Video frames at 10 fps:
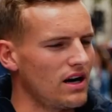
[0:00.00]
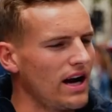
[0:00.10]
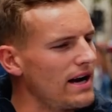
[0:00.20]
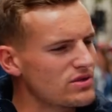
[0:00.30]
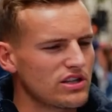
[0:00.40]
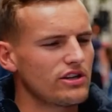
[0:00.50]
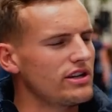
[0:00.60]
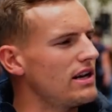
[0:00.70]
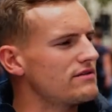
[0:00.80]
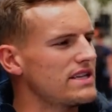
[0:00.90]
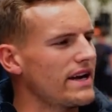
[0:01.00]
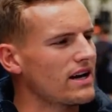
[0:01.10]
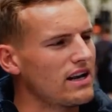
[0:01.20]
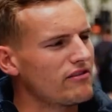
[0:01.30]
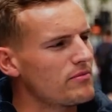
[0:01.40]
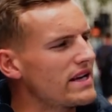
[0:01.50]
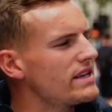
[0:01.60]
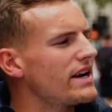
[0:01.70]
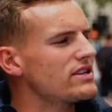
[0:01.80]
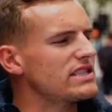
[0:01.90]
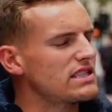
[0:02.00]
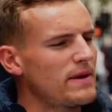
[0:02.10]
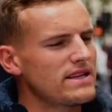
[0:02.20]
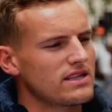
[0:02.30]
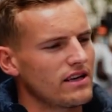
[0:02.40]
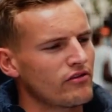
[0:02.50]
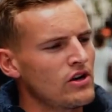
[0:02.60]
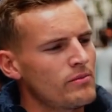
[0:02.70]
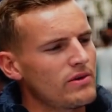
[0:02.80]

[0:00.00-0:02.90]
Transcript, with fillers: I absolutely love steak. I love meat, and yeah, it's expensive.